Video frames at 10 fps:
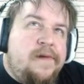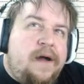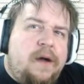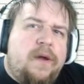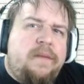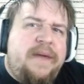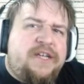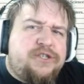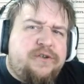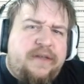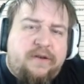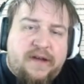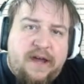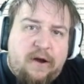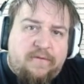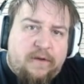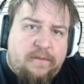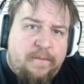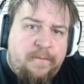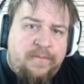I want to make sure that you're careful.
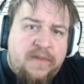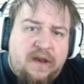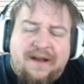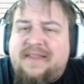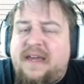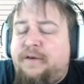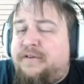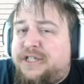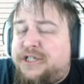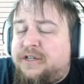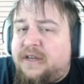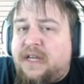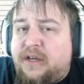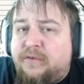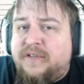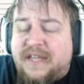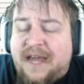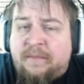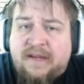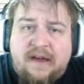Not that you shouldn't use
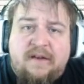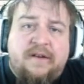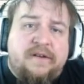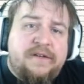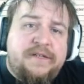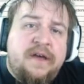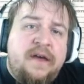named characters.